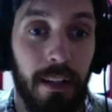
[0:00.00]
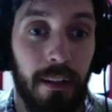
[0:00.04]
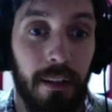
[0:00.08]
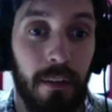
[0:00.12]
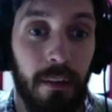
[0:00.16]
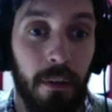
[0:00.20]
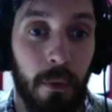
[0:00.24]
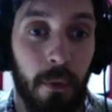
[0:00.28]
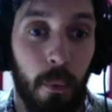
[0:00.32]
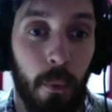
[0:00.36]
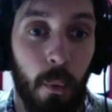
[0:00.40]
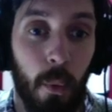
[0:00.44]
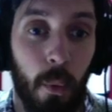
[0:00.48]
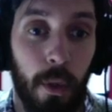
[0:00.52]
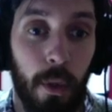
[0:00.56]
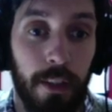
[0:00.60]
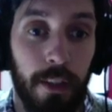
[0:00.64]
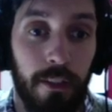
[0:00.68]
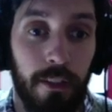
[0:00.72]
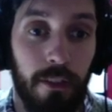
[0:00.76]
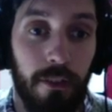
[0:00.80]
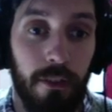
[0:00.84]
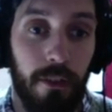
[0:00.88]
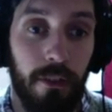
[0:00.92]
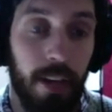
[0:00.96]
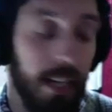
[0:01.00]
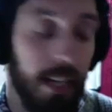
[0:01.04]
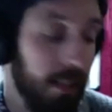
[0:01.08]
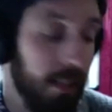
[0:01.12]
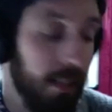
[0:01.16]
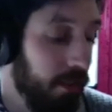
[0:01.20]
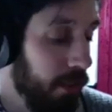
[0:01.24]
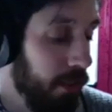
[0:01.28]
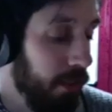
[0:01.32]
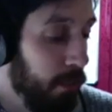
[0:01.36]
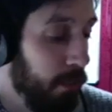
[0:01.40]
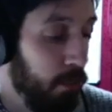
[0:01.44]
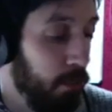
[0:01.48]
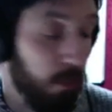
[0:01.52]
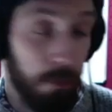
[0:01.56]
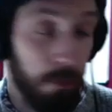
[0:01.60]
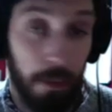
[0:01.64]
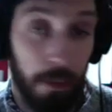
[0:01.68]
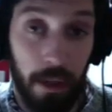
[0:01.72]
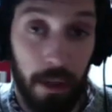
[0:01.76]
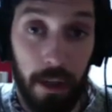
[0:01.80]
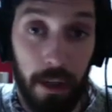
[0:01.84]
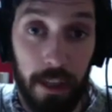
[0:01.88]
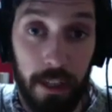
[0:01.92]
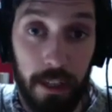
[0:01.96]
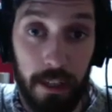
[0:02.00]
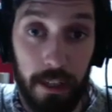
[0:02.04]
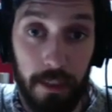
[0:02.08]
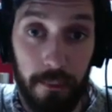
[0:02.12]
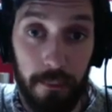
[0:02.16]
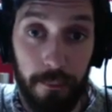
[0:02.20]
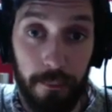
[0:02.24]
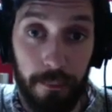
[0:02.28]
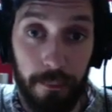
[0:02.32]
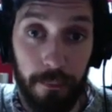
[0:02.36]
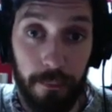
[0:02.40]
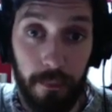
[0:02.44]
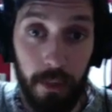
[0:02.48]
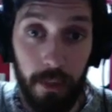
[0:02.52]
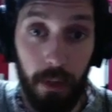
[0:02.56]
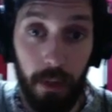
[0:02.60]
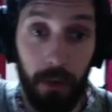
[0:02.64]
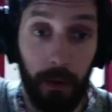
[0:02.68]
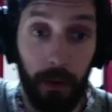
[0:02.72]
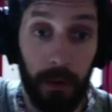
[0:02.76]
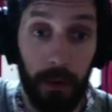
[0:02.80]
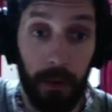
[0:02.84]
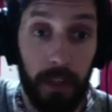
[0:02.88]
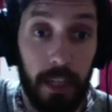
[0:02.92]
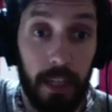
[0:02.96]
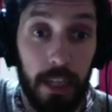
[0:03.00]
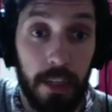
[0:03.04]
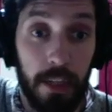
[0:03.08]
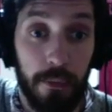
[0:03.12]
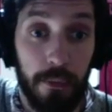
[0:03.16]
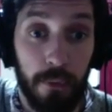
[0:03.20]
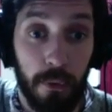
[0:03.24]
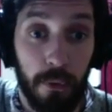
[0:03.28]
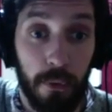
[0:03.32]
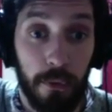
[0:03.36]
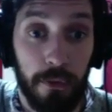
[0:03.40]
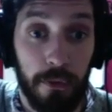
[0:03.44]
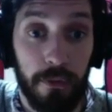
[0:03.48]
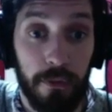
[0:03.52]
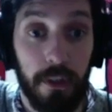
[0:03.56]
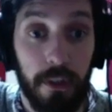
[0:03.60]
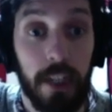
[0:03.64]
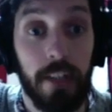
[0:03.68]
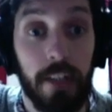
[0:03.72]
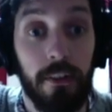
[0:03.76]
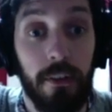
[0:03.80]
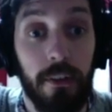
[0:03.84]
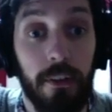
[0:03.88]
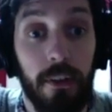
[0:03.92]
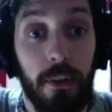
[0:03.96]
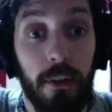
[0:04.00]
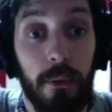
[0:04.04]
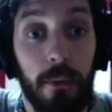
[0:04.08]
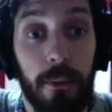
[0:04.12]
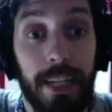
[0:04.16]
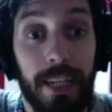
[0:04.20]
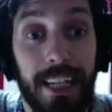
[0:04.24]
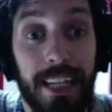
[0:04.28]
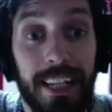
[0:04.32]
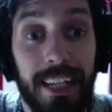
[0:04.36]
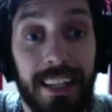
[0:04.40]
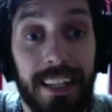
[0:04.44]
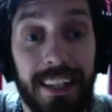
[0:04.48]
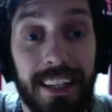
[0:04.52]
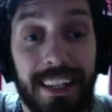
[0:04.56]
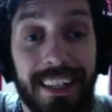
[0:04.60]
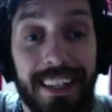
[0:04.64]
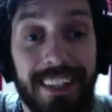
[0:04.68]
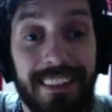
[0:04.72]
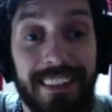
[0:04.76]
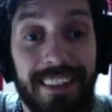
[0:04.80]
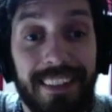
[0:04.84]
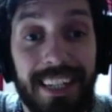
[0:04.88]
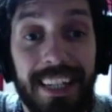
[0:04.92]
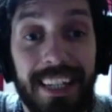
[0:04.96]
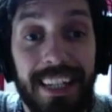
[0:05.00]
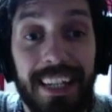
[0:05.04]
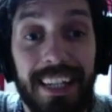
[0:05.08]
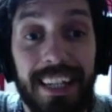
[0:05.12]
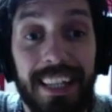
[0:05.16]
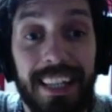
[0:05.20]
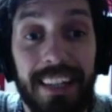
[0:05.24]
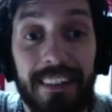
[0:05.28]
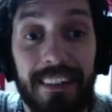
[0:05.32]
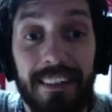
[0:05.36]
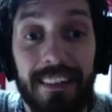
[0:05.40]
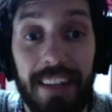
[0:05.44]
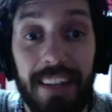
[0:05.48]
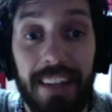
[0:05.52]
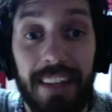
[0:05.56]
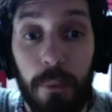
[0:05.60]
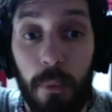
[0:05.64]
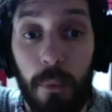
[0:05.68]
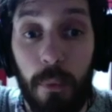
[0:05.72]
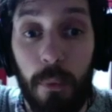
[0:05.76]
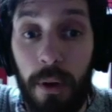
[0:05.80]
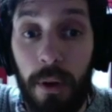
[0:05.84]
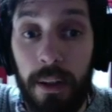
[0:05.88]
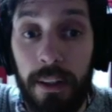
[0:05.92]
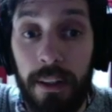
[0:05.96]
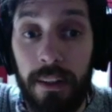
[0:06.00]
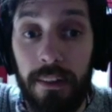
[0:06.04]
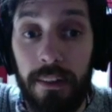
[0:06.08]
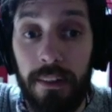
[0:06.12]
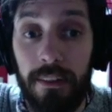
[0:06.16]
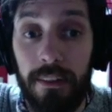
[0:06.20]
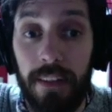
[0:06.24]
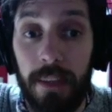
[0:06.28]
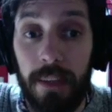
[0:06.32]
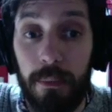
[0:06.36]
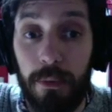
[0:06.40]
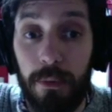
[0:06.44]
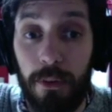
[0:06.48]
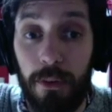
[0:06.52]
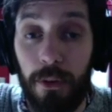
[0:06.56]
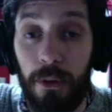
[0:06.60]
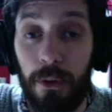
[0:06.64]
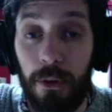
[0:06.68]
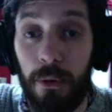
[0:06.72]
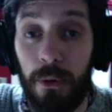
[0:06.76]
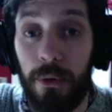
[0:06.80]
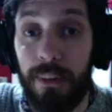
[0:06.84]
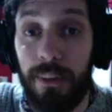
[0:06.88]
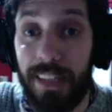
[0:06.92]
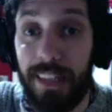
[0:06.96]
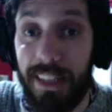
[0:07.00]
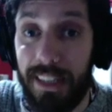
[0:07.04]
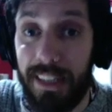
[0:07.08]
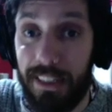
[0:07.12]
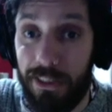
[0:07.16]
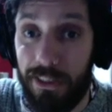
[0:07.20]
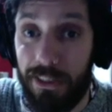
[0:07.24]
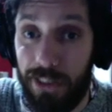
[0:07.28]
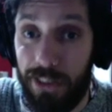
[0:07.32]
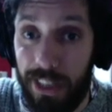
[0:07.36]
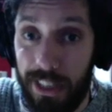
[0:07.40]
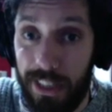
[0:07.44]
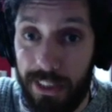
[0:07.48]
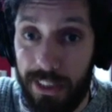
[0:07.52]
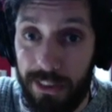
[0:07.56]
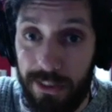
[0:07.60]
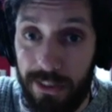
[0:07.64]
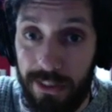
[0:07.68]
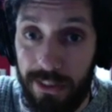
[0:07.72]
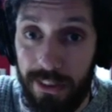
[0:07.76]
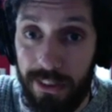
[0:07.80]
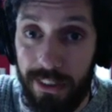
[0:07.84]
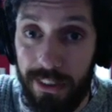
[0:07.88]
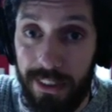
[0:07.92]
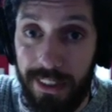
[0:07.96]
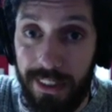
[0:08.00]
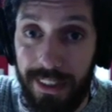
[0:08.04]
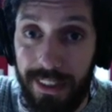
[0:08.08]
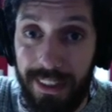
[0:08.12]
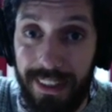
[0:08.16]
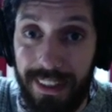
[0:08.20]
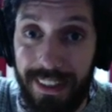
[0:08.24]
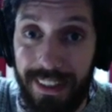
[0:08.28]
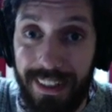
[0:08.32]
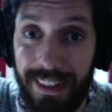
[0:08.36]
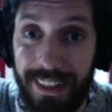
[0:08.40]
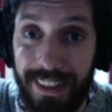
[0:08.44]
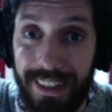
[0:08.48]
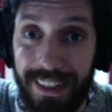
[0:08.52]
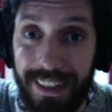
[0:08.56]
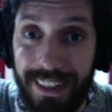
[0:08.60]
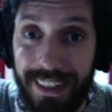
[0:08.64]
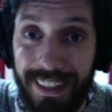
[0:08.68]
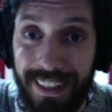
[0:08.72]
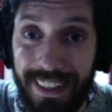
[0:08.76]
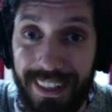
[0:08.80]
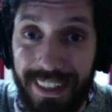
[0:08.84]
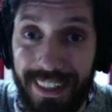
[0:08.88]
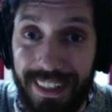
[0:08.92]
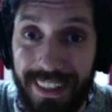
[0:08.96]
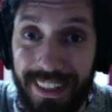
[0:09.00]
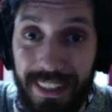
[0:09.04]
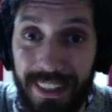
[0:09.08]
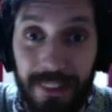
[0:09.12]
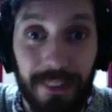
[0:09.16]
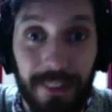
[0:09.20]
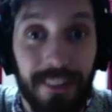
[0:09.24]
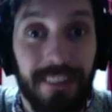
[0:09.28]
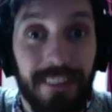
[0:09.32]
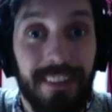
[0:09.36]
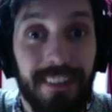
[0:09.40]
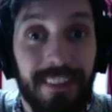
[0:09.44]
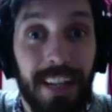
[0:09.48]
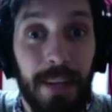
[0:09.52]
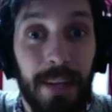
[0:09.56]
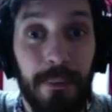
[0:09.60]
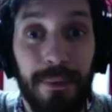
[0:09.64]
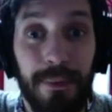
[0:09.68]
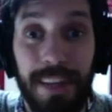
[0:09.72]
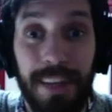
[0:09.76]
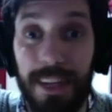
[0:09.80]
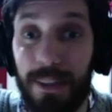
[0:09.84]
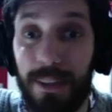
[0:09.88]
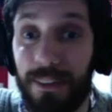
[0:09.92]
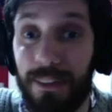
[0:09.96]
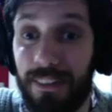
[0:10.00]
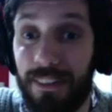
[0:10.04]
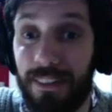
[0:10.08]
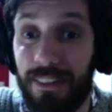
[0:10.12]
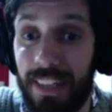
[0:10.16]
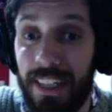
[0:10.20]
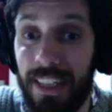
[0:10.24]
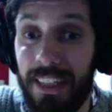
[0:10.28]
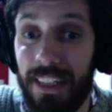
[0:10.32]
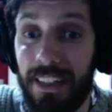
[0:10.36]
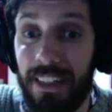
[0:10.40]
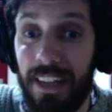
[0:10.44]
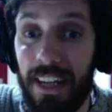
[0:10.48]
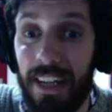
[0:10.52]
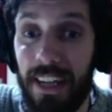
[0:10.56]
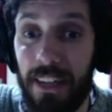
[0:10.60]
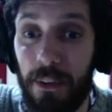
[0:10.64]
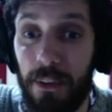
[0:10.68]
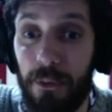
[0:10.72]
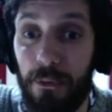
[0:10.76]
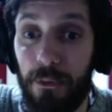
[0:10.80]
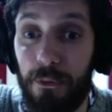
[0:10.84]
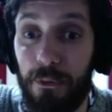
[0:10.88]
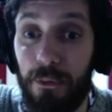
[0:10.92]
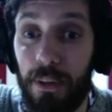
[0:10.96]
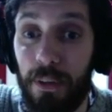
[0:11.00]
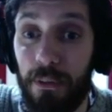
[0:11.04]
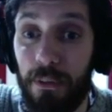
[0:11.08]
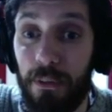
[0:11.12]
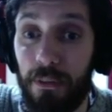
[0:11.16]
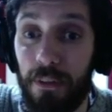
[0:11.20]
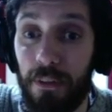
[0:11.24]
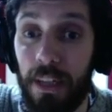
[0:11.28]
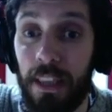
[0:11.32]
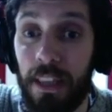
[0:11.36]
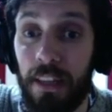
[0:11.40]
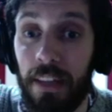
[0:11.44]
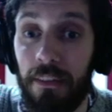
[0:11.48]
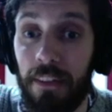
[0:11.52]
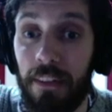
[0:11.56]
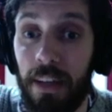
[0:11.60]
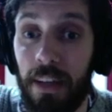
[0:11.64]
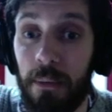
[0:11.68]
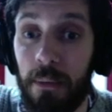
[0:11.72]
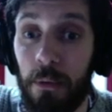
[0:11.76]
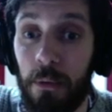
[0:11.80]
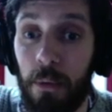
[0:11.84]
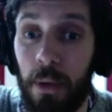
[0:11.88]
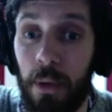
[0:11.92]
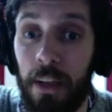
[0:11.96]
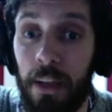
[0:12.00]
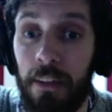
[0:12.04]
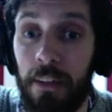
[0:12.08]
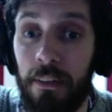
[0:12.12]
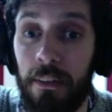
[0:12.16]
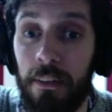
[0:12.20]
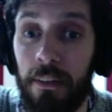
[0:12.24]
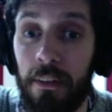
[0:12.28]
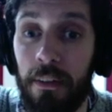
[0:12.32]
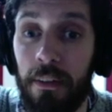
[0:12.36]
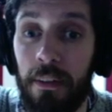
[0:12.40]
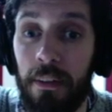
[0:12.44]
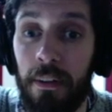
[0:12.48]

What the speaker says: along 1 string to come just behind it on the 4th string. So that would be D and then step 1, step 2 to get that change. You do the same thing on C. You hit your 5th string this time twice,